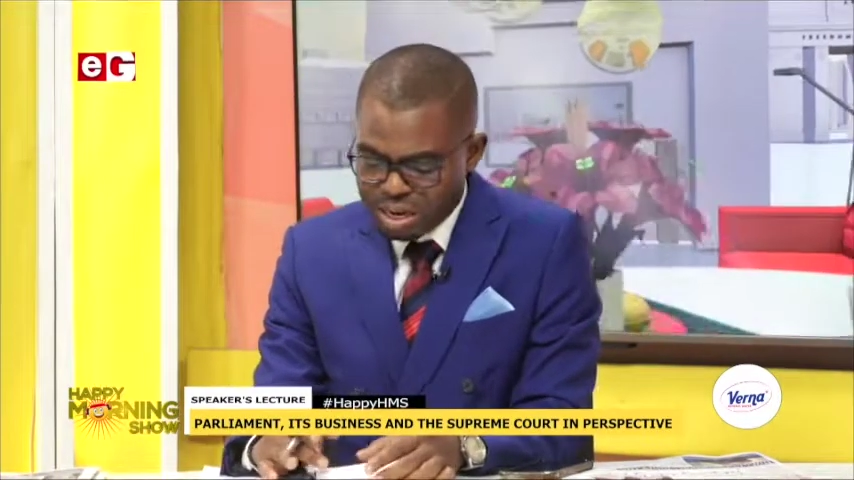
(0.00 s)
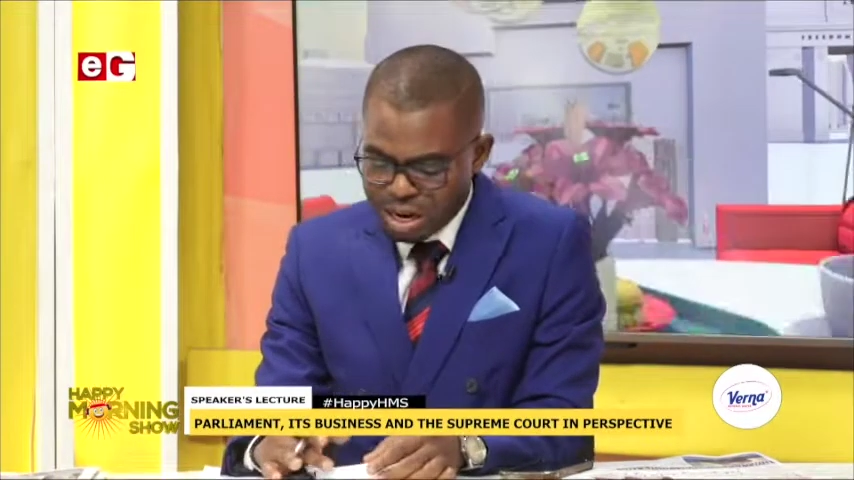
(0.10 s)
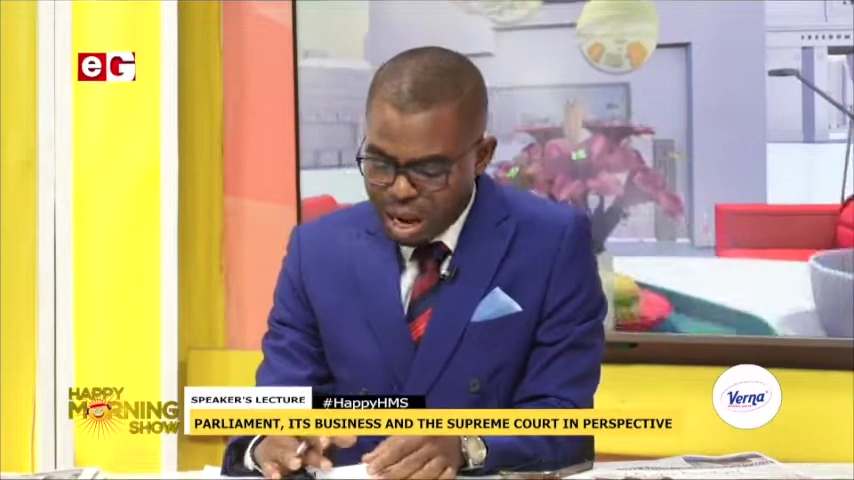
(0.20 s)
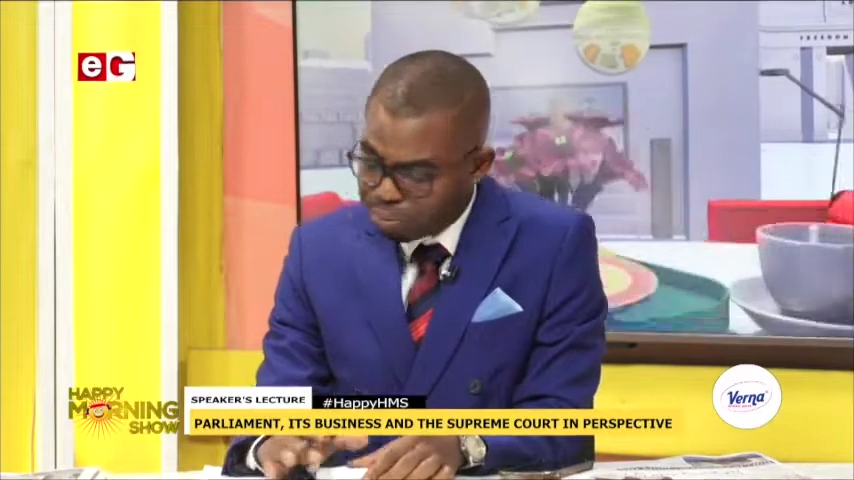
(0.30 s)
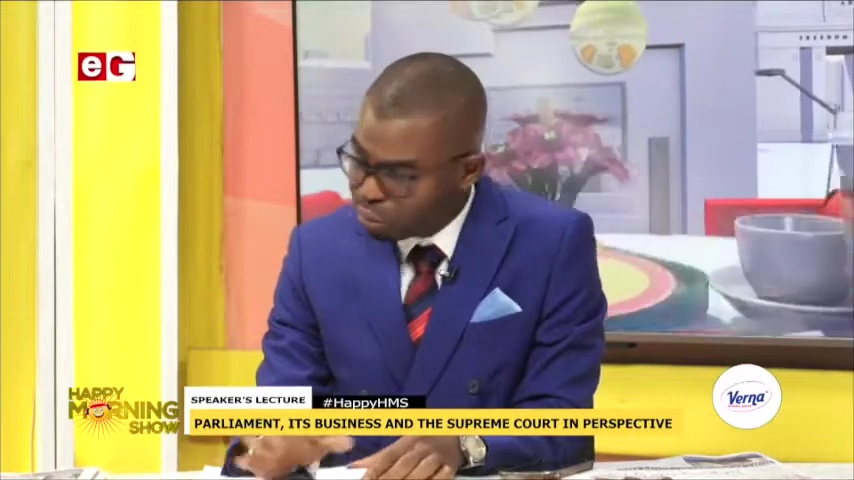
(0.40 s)

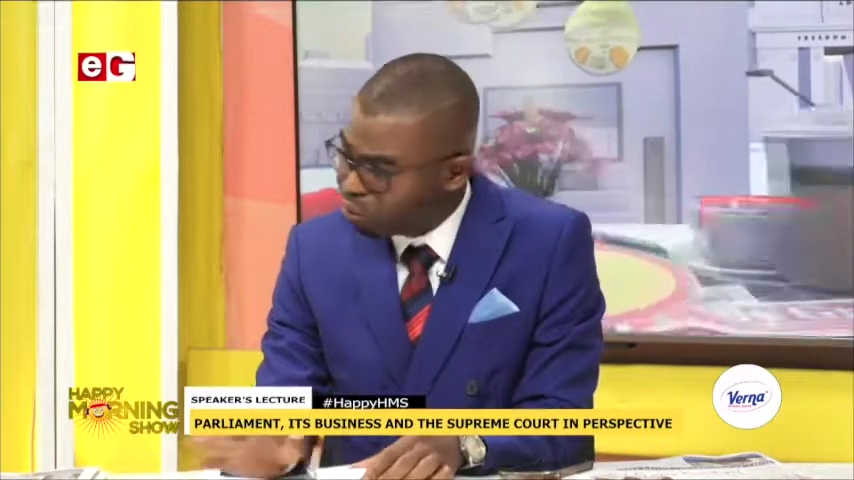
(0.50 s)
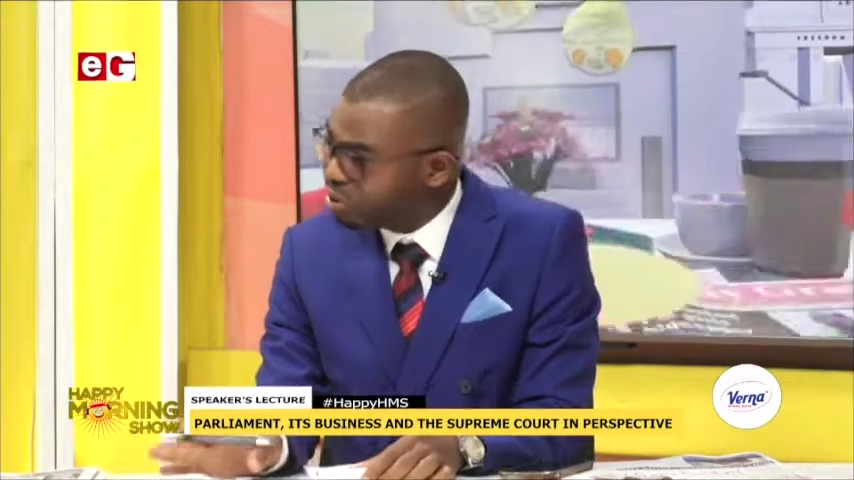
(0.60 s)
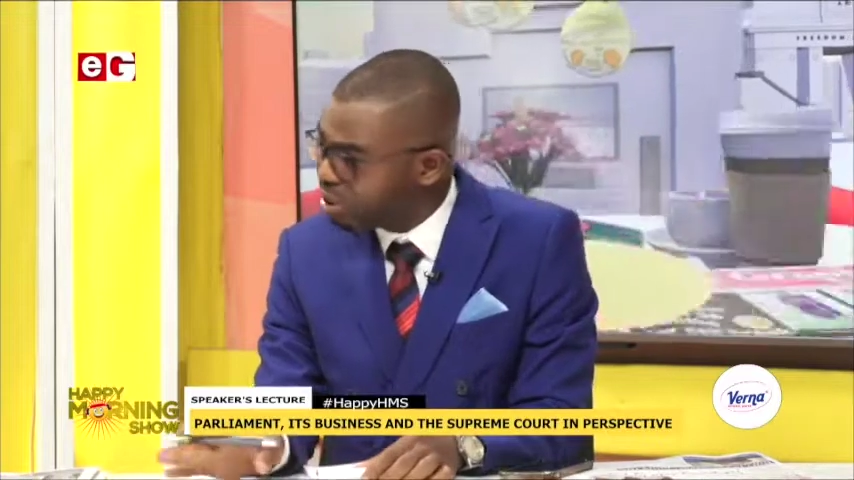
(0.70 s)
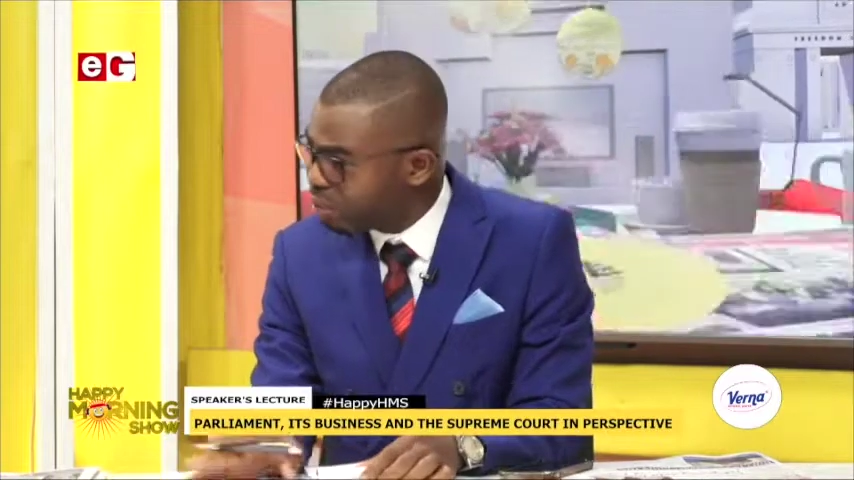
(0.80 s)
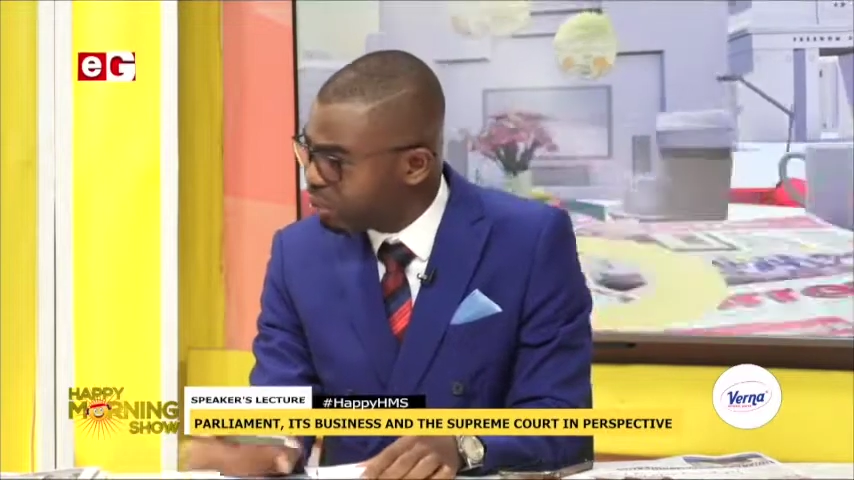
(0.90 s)

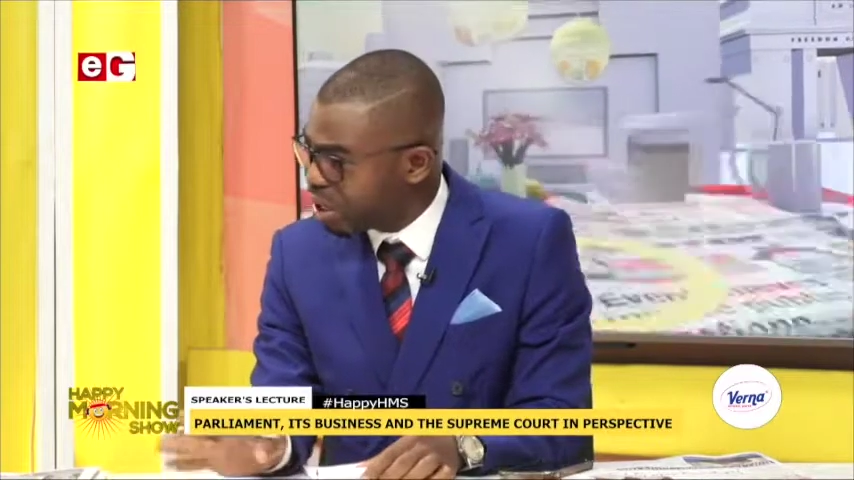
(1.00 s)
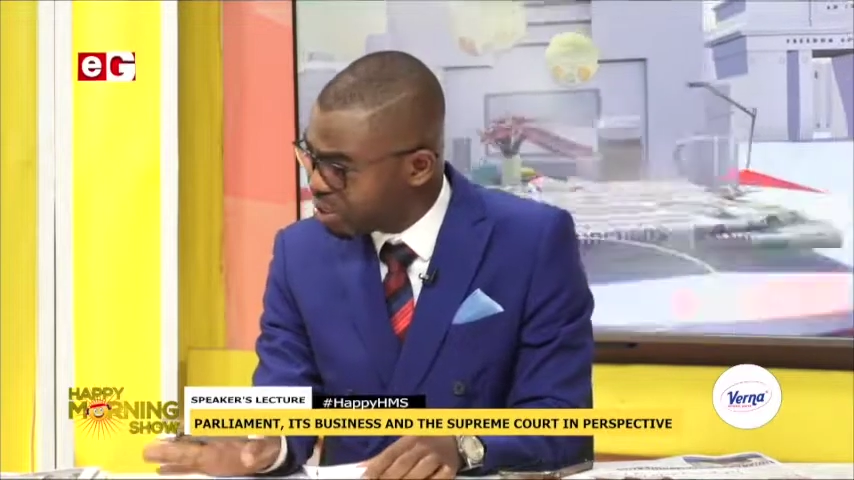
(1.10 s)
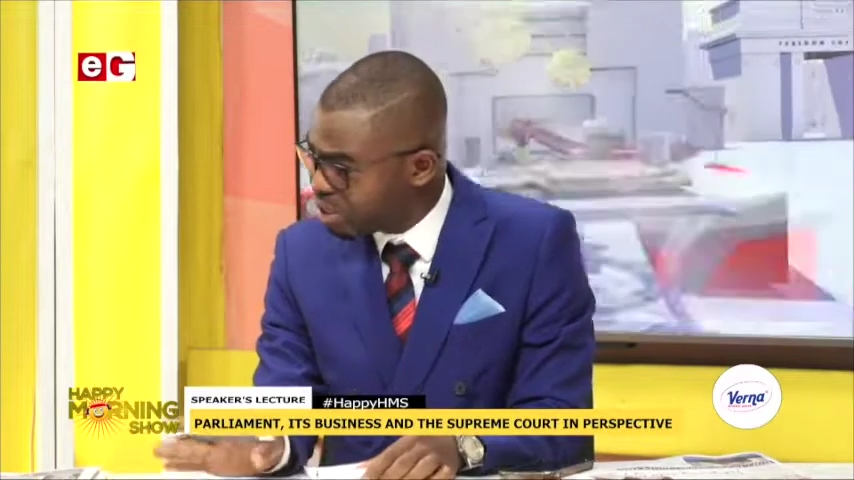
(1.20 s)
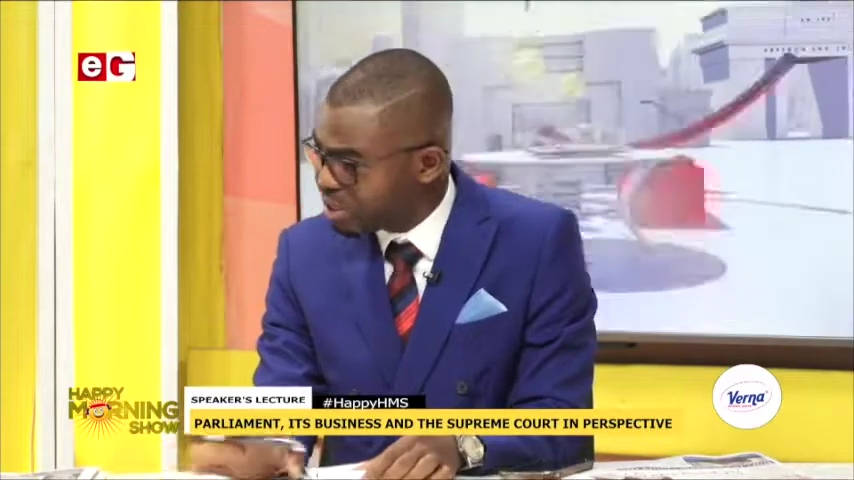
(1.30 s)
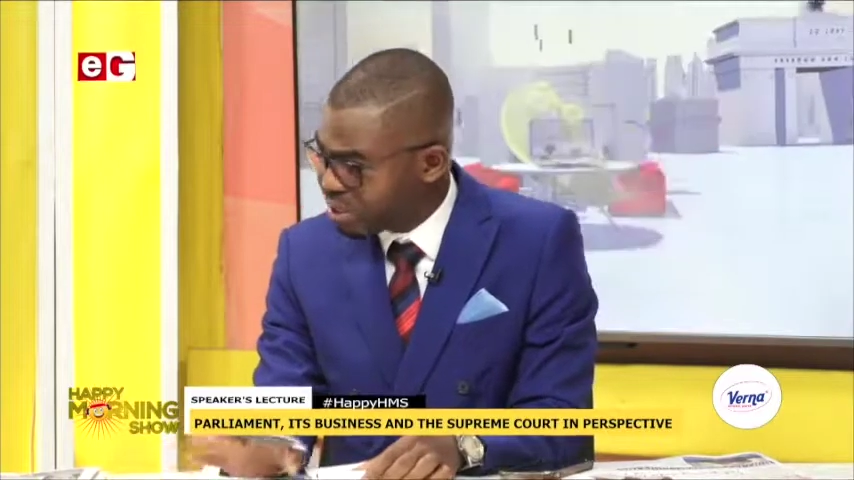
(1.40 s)
approving the
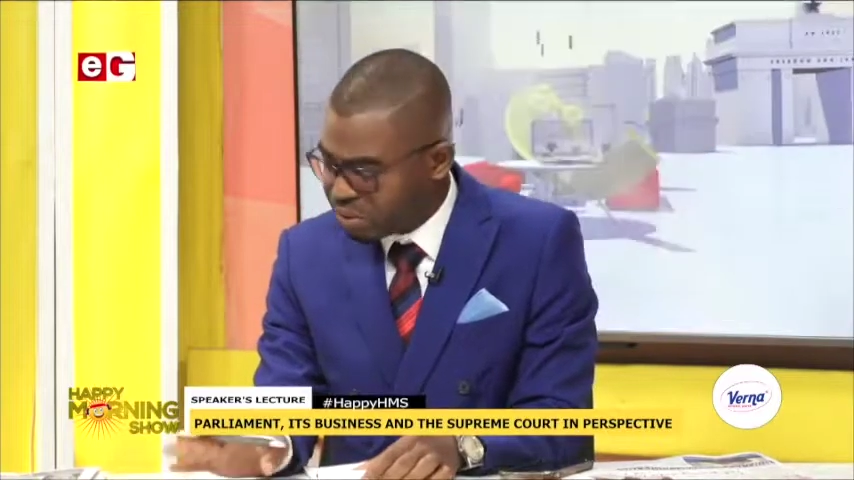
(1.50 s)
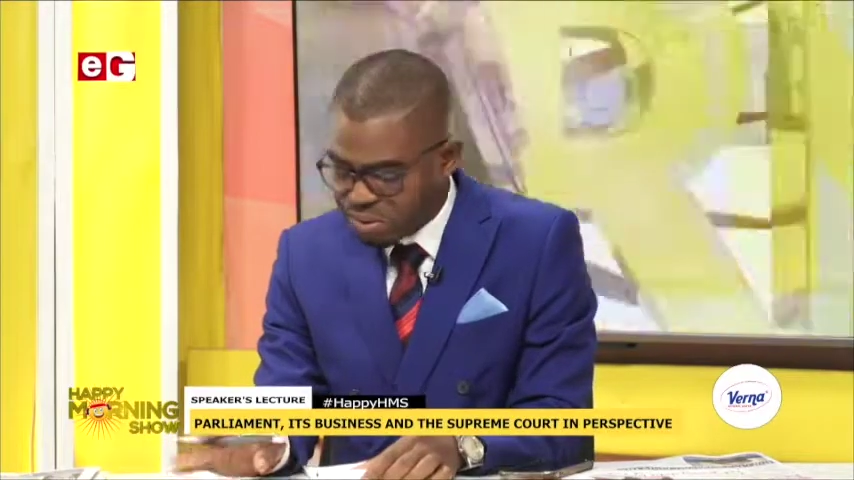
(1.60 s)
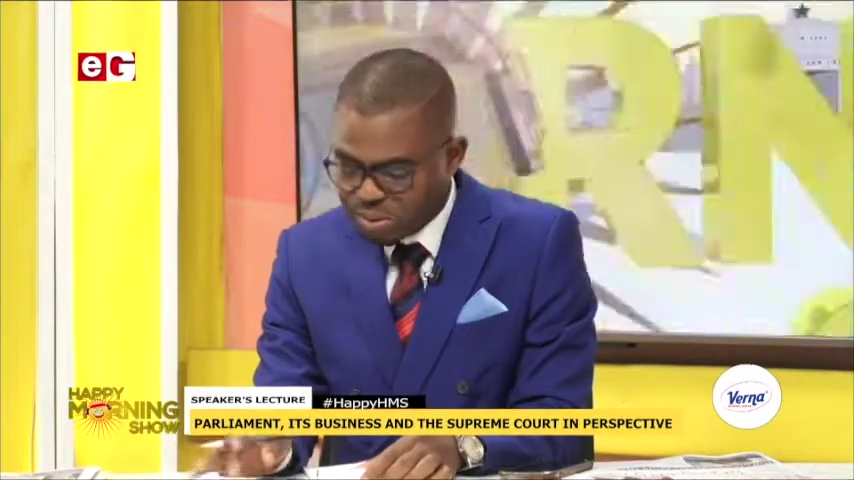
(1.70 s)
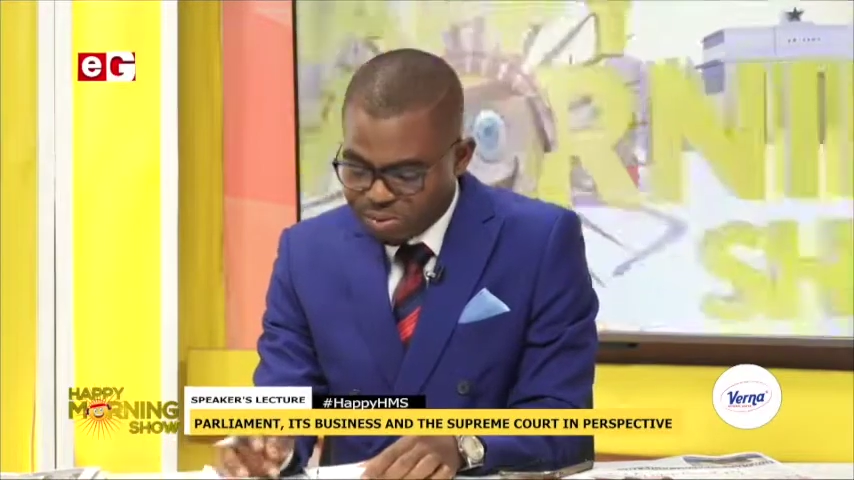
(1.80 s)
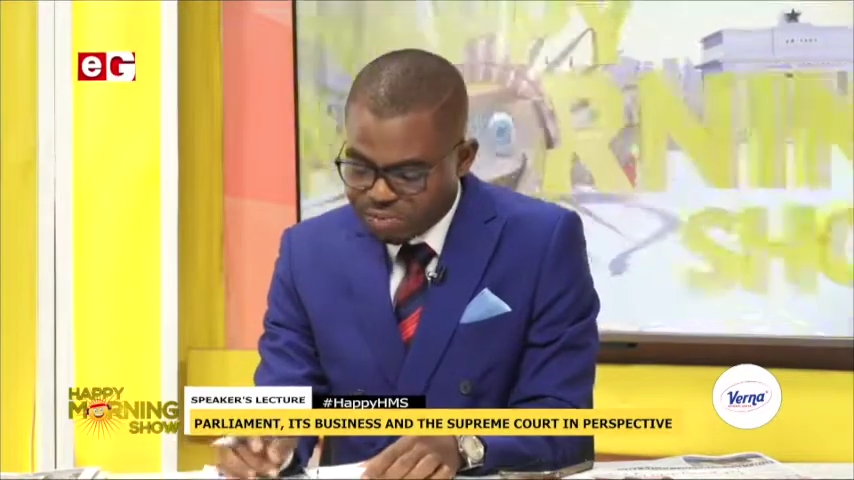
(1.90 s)
budget and
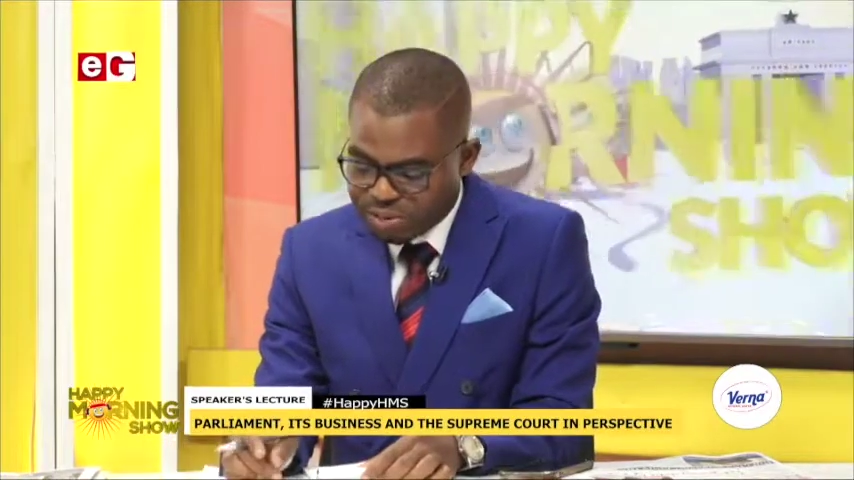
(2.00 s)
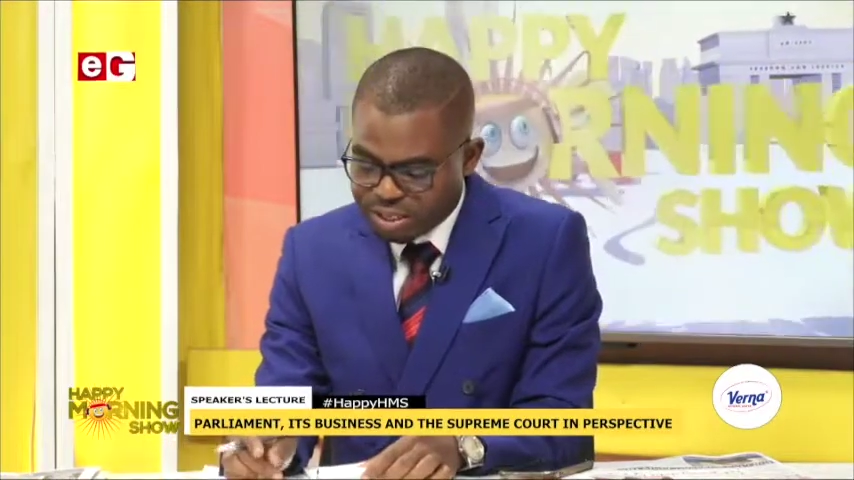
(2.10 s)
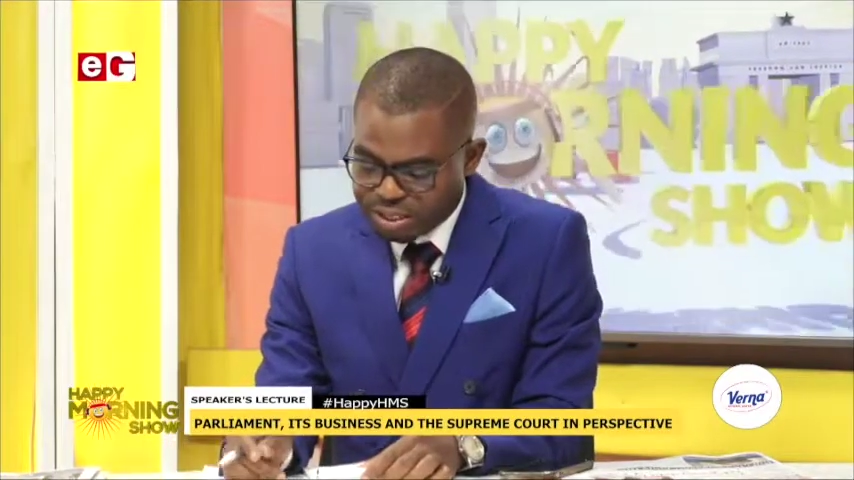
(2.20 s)
all of that,